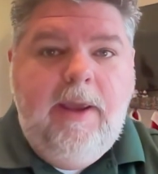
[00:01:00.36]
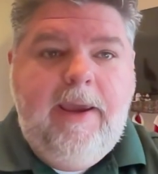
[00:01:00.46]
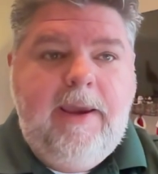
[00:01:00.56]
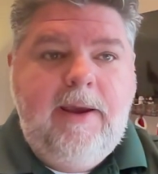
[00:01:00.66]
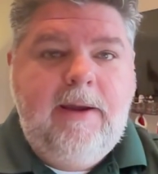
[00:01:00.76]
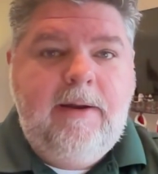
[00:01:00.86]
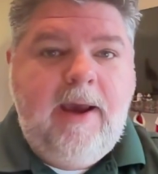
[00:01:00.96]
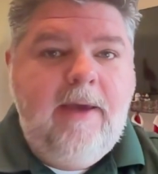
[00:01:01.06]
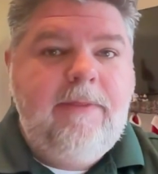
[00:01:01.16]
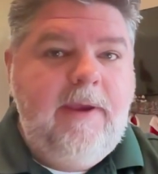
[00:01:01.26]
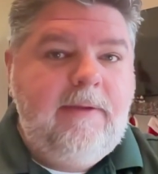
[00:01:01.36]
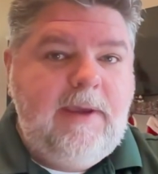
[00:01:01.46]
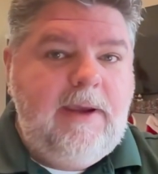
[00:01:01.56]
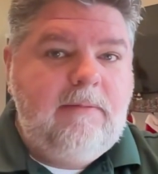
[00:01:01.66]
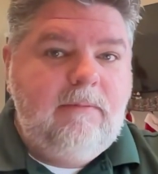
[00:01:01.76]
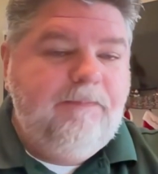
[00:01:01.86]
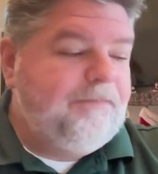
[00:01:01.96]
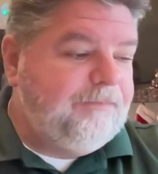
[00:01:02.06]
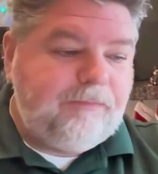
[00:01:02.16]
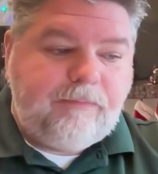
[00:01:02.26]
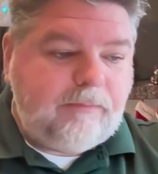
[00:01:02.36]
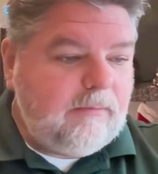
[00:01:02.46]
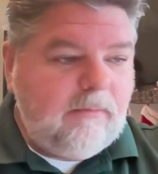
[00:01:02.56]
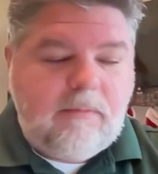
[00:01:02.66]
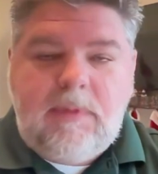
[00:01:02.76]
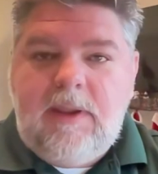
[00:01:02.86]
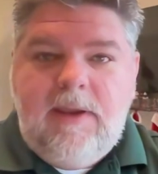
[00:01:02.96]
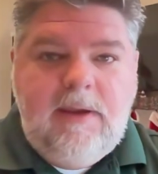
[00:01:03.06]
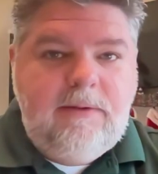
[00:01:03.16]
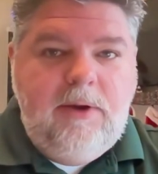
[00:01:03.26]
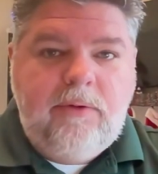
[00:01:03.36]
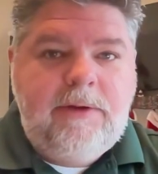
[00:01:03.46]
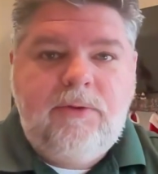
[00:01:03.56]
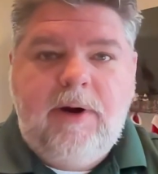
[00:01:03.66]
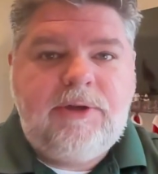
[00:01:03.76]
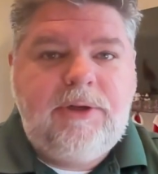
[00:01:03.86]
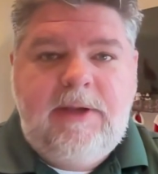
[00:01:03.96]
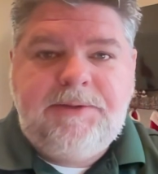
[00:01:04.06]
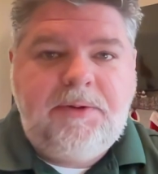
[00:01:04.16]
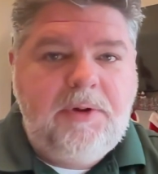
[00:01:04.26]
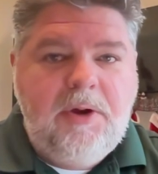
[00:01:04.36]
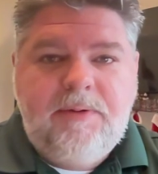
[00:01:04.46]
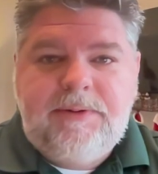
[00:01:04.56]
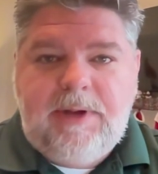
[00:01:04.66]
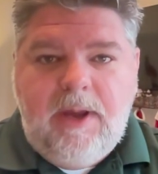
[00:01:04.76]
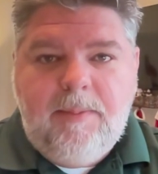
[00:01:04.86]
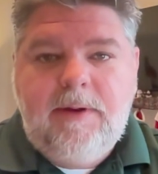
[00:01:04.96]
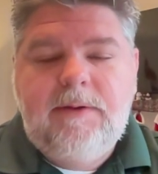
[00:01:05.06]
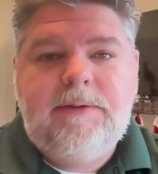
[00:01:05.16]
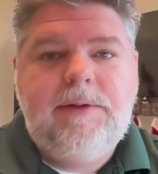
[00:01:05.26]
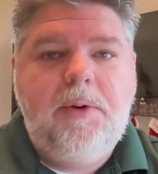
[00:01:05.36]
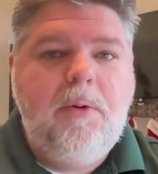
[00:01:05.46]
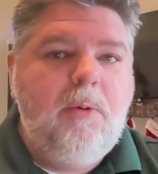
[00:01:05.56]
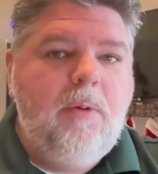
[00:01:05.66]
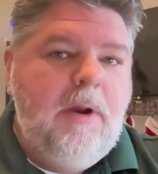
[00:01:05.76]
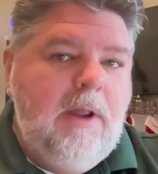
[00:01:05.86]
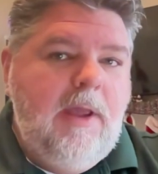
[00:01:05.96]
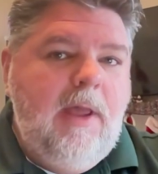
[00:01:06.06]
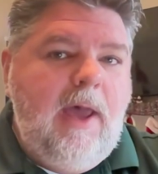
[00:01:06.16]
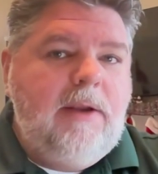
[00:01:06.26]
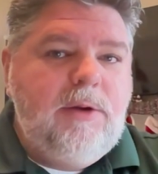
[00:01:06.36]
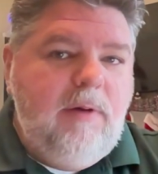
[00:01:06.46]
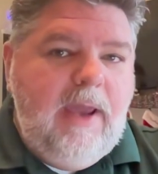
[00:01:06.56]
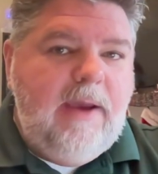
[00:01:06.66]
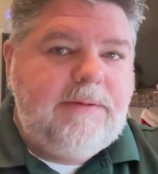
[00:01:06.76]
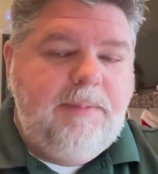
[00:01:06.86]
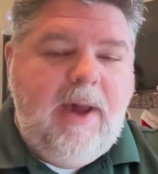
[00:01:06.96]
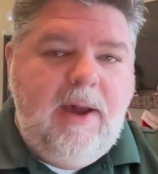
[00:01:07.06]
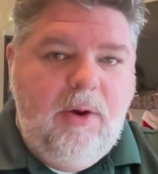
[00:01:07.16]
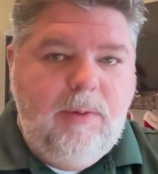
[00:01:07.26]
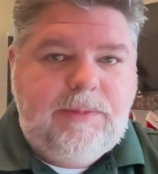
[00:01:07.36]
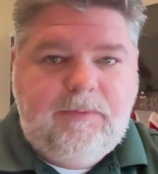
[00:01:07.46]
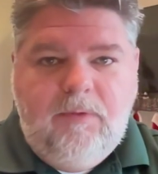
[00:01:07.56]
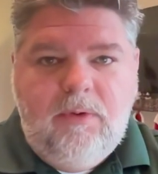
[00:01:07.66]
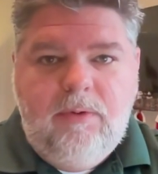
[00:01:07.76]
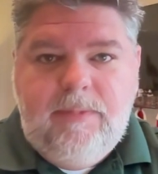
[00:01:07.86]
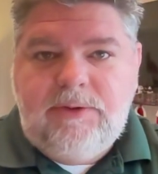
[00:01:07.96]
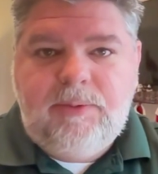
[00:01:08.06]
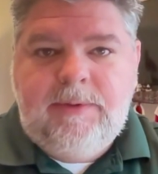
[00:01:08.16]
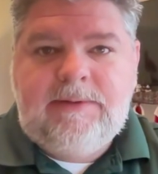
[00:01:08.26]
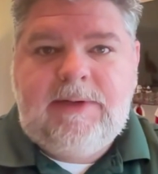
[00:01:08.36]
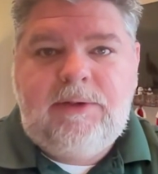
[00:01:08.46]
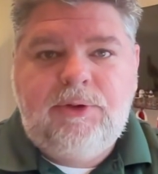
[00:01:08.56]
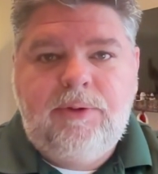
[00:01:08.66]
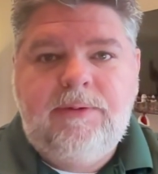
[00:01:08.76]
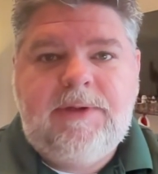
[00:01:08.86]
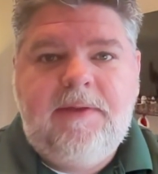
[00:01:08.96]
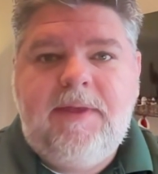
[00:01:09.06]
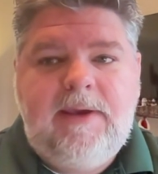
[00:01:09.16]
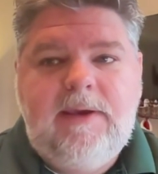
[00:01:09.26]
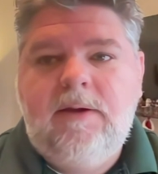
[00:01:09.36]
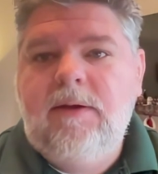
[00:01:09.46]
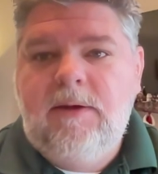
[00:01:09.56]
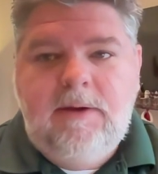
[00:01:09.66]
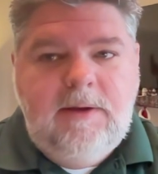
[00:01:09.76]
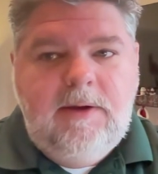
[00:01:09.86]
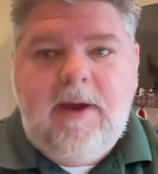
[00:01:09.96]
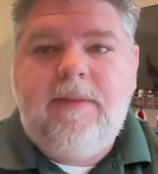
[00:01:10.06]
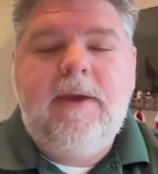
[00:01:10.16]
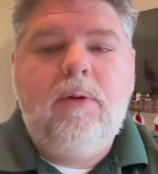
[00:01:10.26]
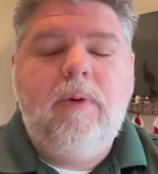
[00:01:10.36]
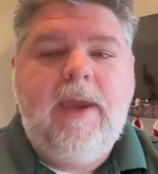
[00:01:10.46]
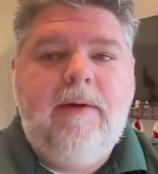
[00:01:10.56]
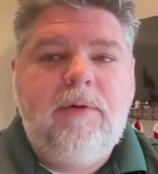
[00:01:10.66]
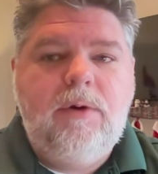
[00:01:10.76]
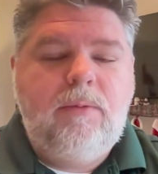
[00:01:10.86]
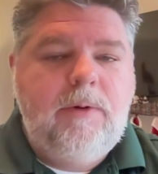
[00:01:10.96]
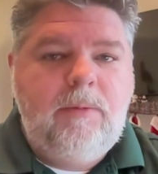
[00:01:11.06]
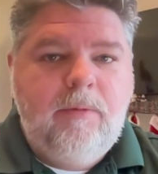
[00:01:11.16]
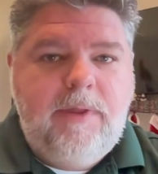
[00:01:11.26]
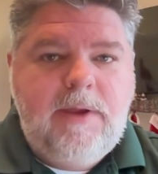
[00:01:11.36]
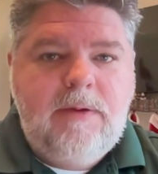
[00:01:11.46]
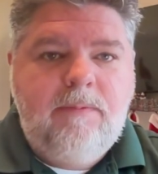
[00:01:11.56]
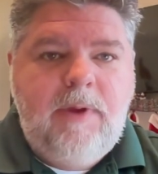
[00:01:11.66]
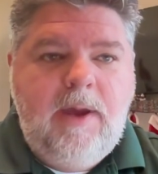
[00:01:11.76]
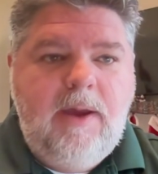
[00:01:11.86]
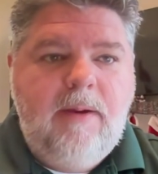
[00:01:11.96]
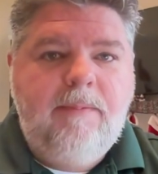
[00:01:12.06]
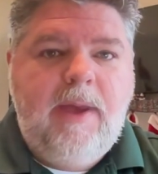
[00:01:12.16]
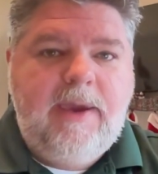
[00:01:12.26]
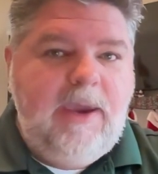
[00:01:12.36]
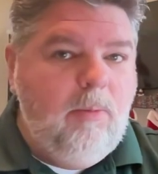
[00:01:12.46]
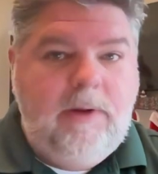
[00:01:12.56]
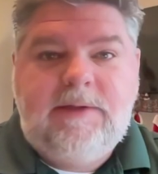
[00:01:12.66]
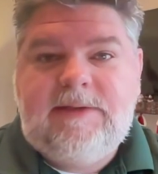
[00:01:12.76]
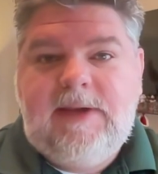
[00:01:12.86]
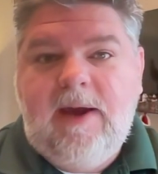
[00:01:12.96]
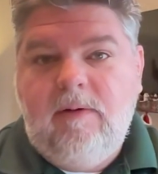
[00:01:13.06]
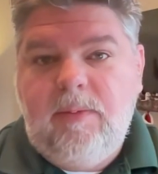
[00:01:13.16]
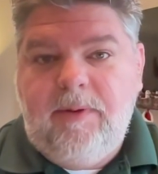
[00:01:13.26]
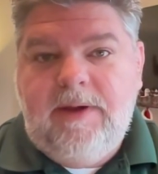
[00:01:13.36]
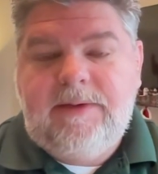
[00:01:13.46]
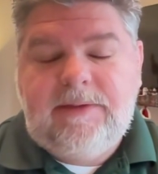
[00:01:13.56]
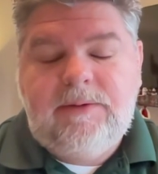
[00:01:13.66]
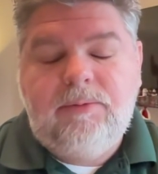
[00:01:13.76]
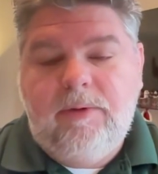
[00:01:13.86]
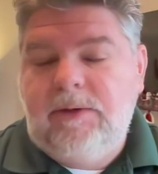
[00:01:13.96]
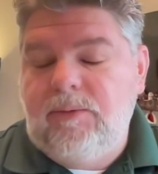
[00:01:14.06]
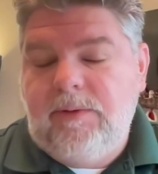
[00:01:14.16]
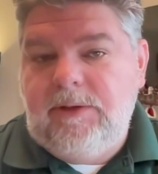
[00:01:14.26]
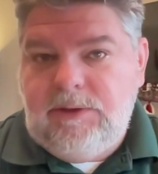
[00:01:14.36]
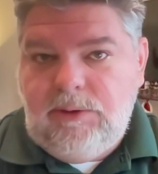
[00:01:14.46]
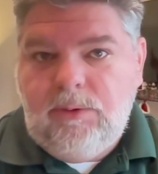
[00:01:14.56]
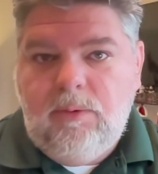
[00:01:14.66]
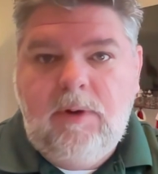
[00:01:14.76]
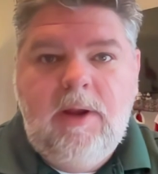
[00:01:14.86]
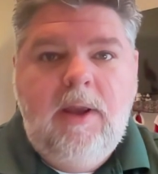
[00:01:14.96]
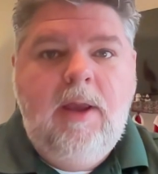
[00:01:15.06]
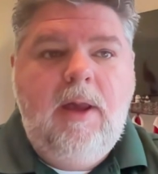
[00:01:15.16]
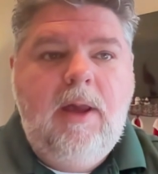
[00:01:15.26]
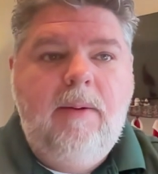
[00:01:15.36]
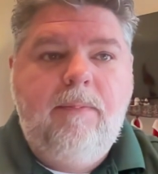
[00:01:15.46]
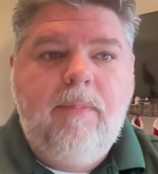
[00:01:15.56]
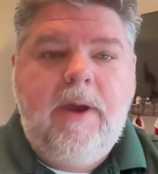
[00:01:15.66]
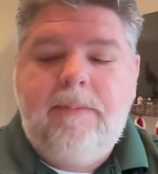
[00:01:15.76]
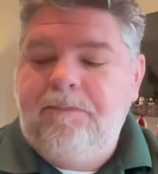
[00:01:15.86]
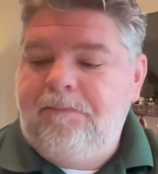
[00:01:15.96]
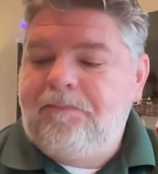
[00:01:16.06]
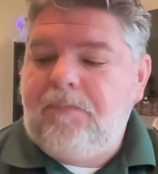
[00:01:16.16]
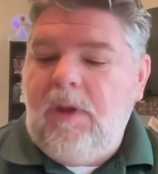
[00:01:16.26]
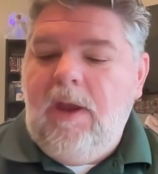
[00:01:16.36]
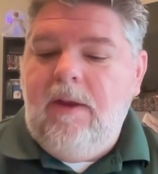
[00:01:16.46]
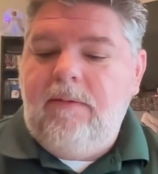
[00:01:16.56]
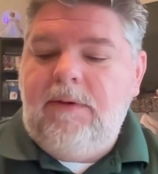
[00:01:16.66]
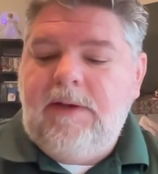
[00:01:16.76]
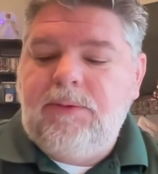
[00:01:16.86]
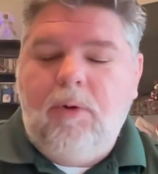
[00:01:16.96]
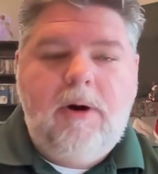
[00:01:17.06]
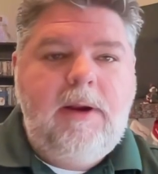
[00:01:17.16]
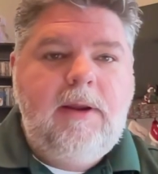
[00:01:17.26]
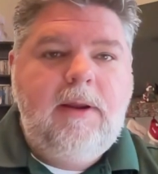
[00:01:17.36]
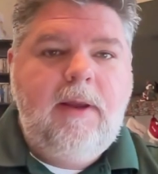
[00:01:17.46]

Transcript: and I think that the only direction going to go is up. So I do have some high hopes for Benjamin St. Juice. I think we have a good one with him. I can't wait to see how he plays in 2022. Not to worry.